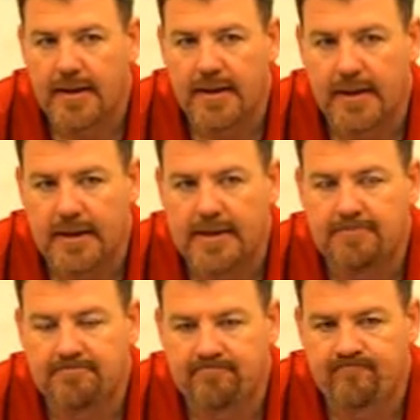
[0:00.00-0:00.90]
I
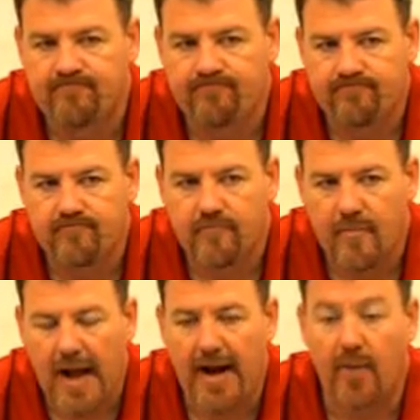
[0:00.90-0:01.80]

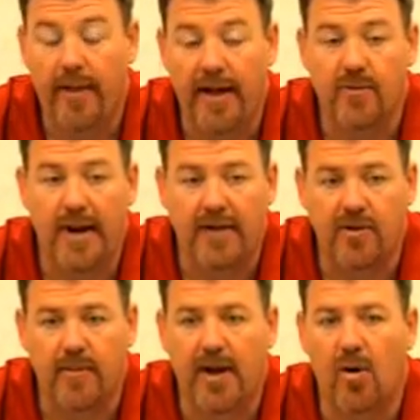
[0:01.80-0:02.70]
knew this. We had too many